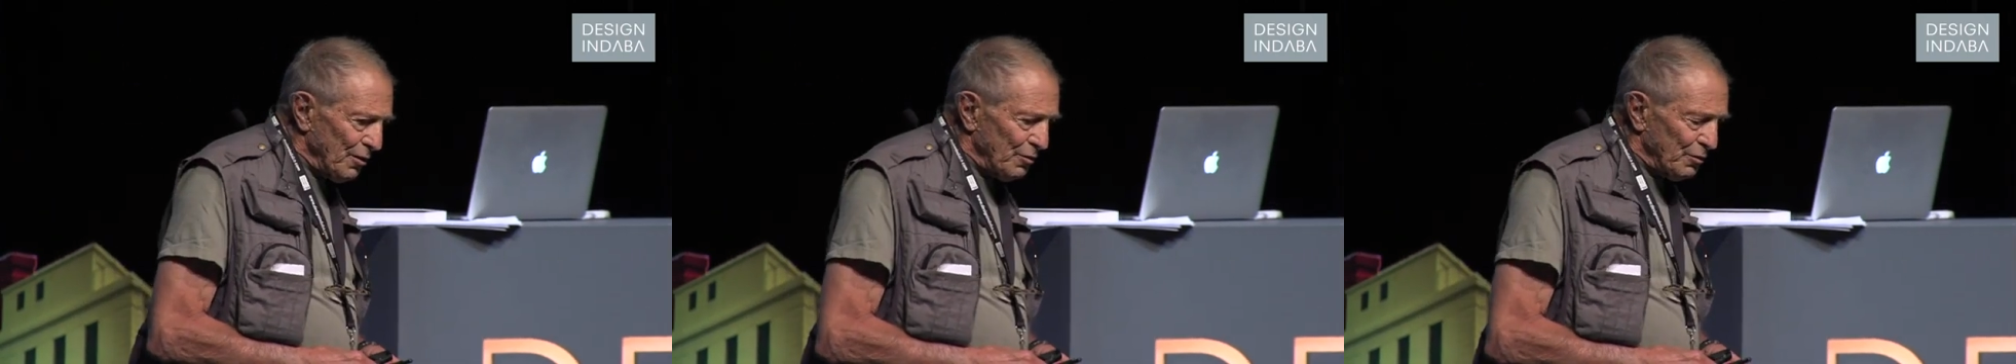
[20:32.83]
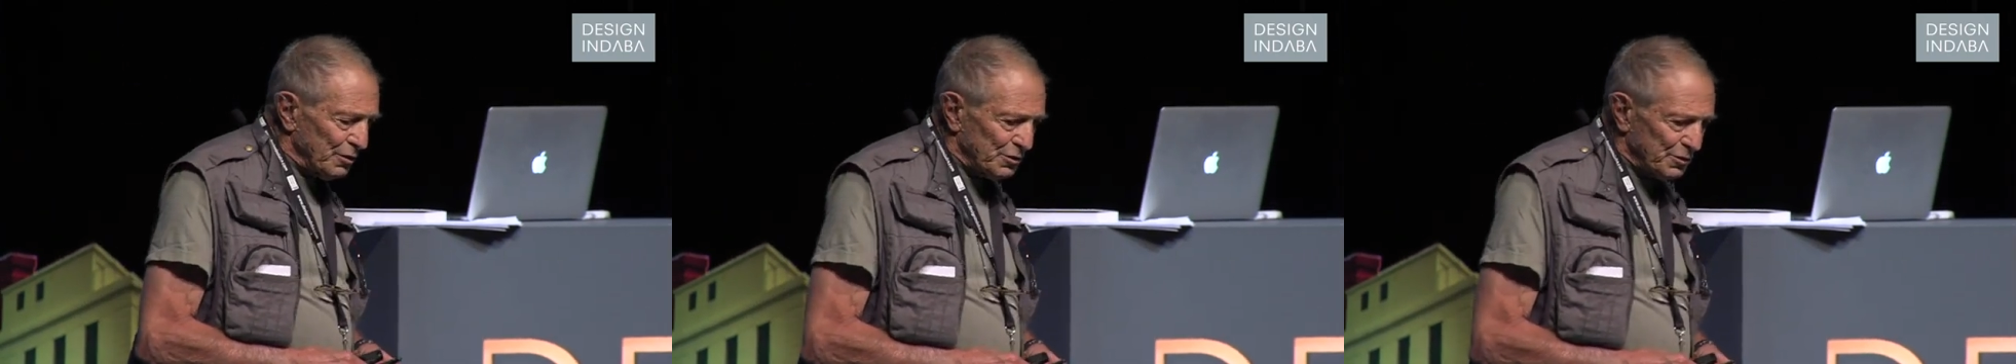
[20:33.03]

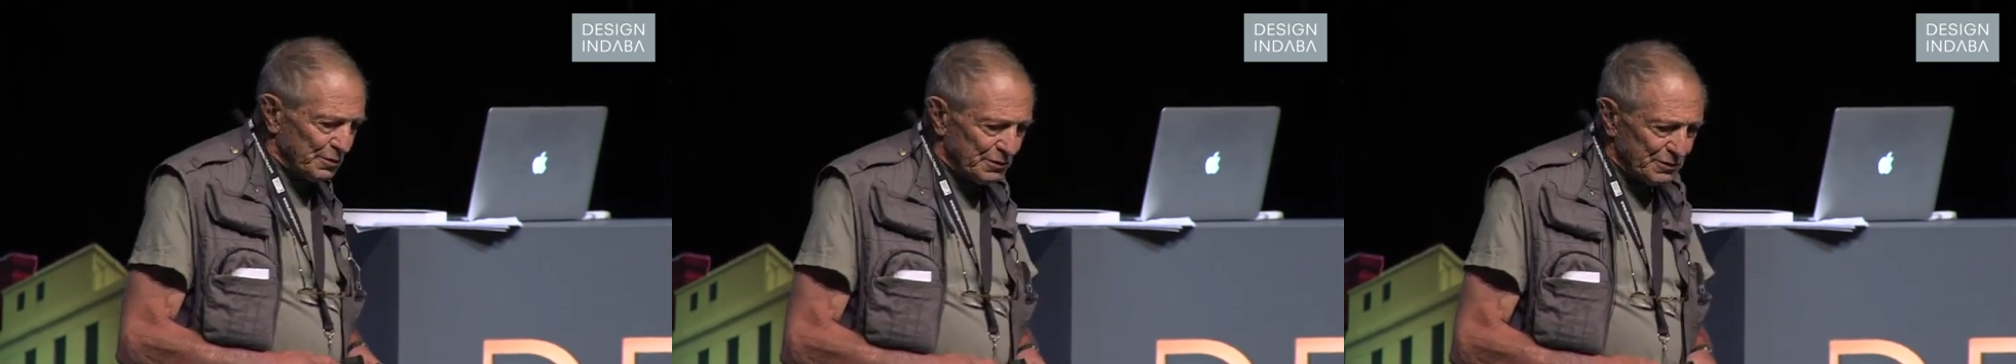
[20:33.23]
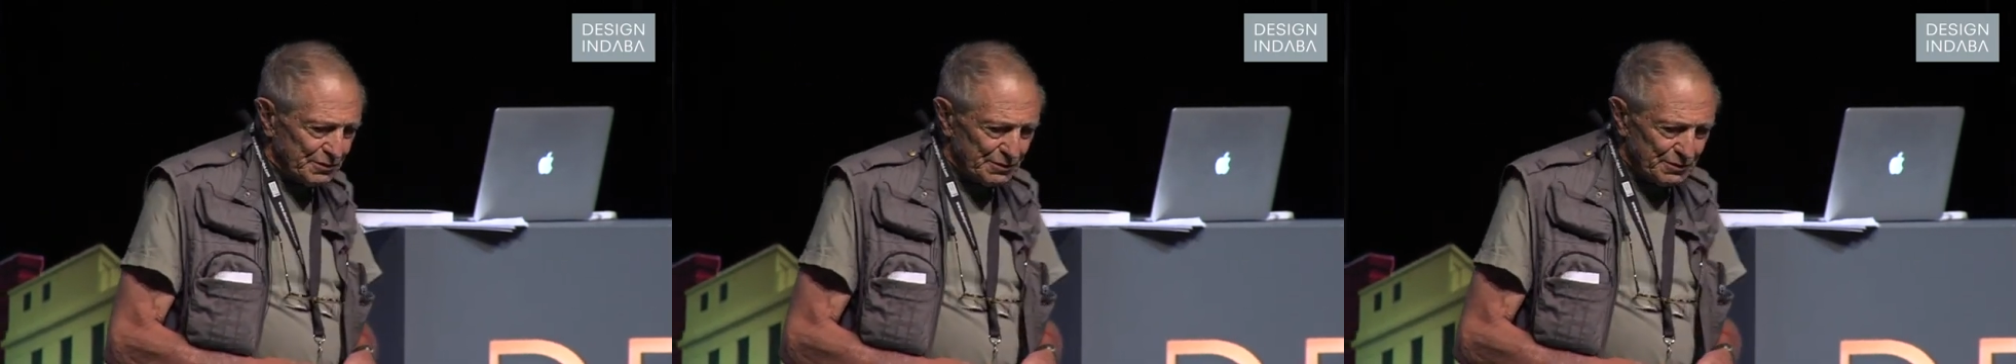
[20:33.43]
which
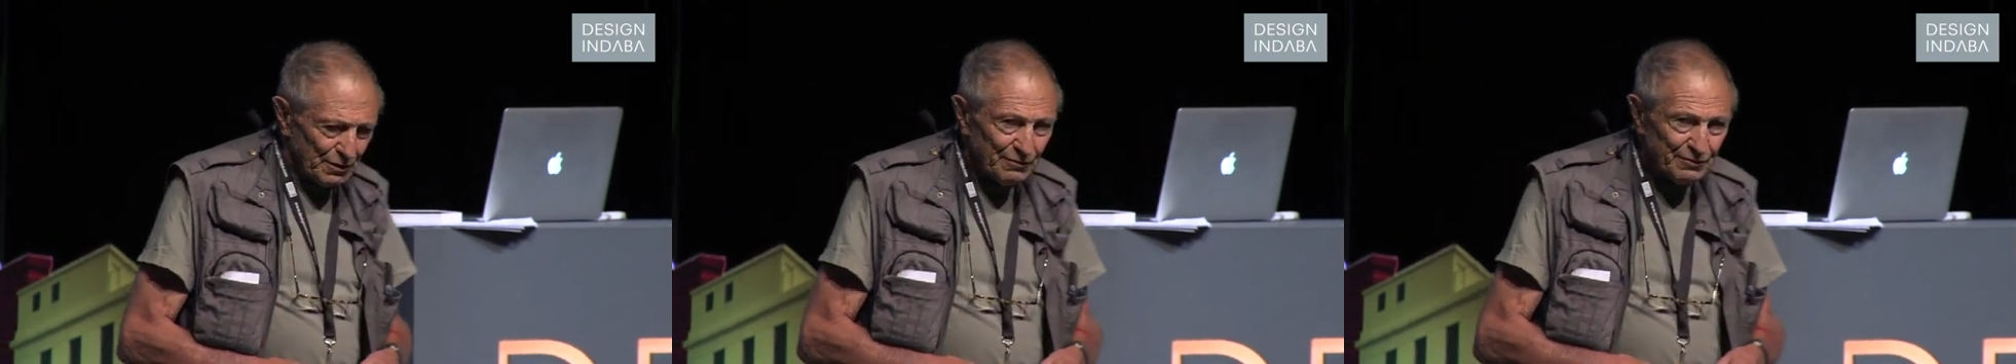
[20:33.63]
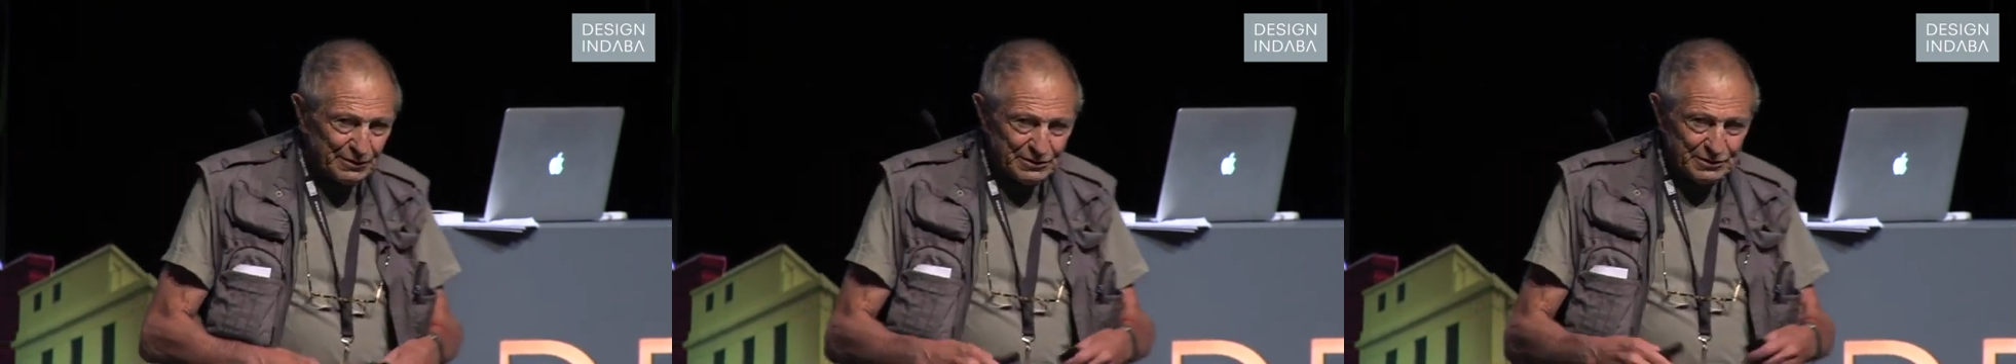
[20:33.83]
was
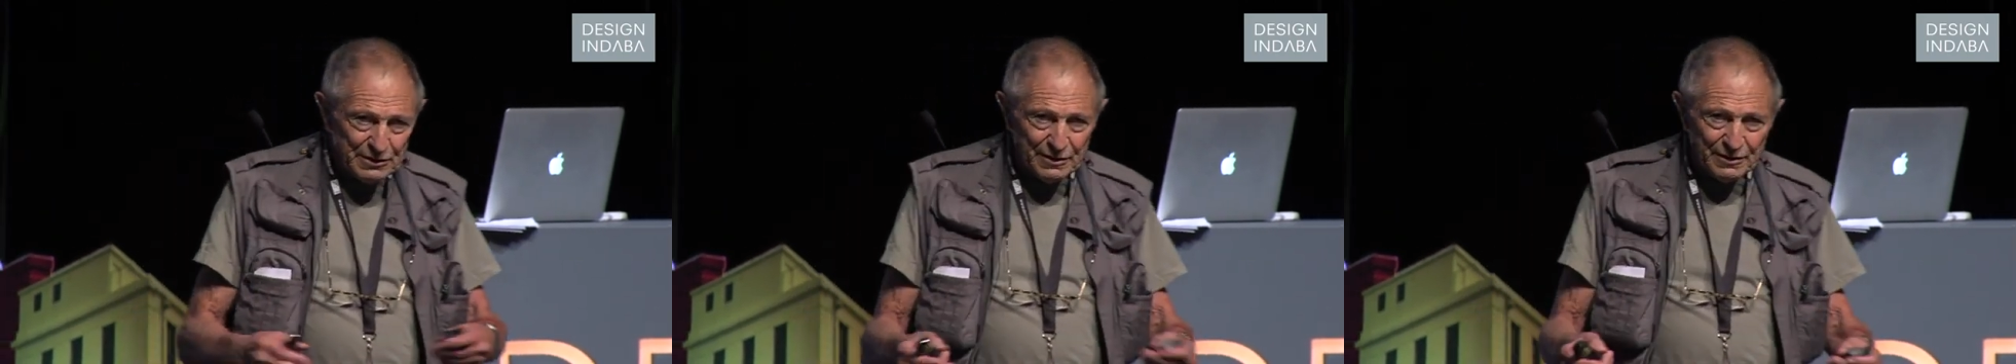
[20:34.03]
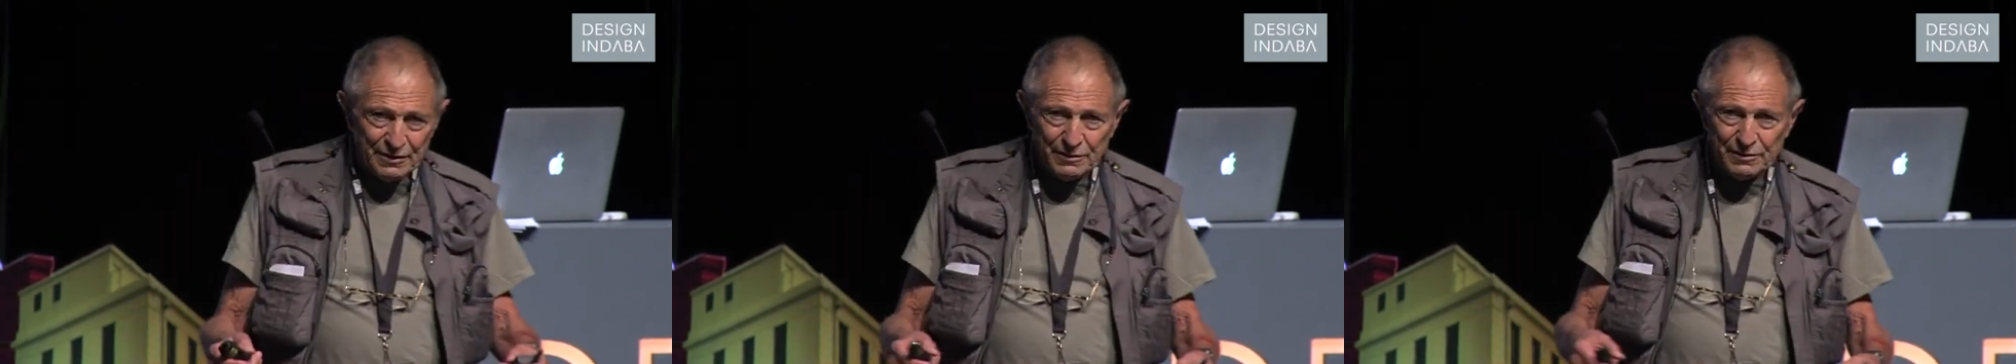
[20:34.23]
obviously